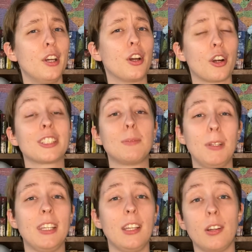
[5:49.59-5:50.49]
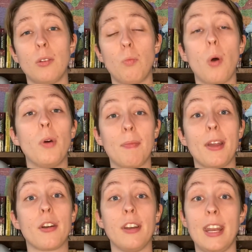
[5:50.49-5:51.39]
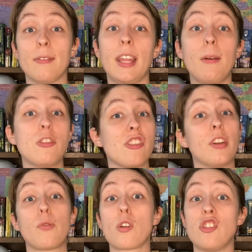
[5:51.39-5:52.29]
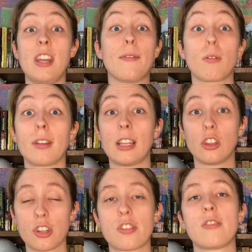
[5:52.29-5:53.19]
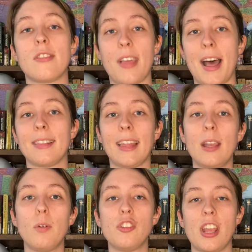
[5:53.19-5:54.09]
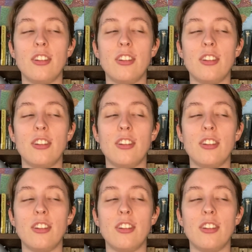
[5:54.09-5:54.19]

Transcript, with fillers: her speaking what would have been her native language, and therefore she never really learned that language,